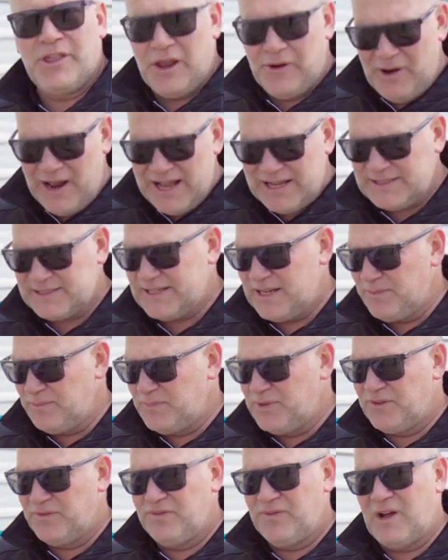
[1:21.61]
there are
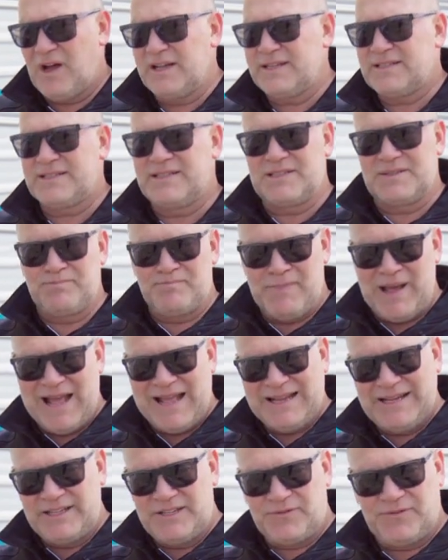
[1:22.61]
some devices
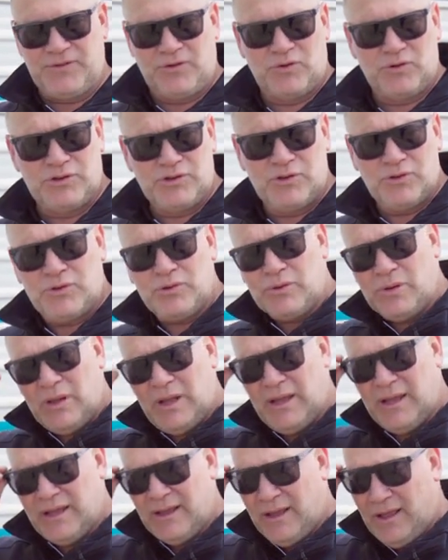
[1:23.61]
made for you
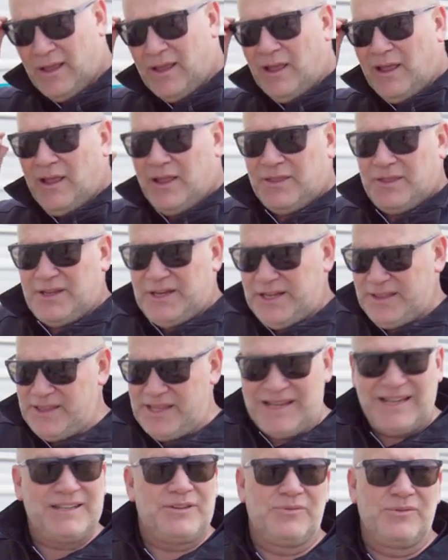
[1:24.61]
that in the
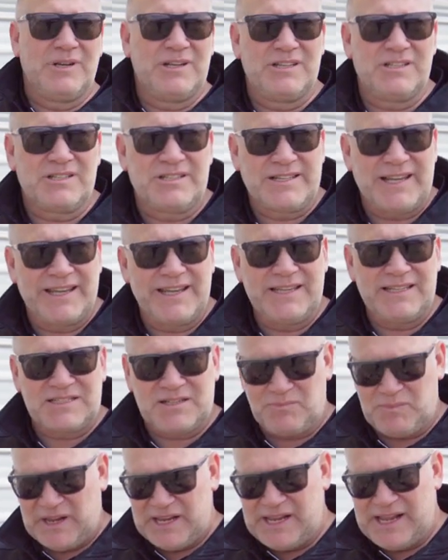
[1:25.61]
end are really just taking
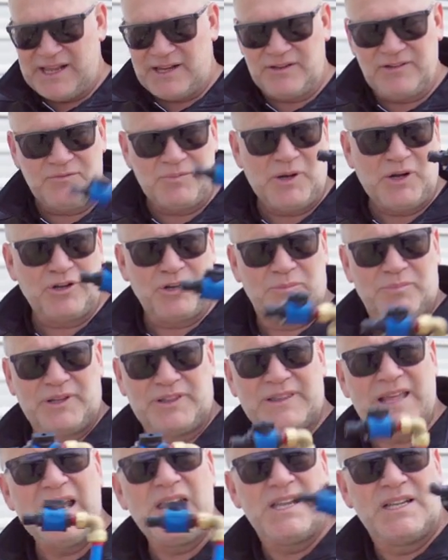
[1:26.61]
some money out of your pocket,
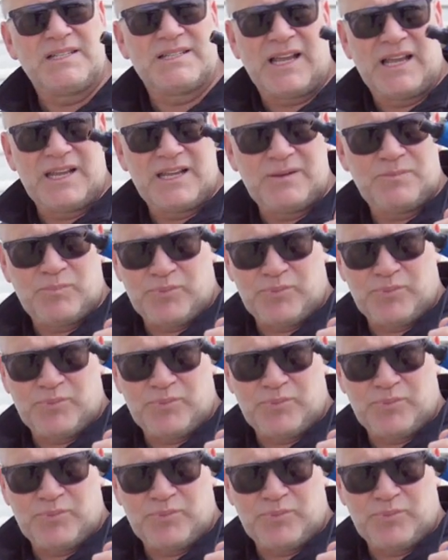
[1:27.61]
but that is a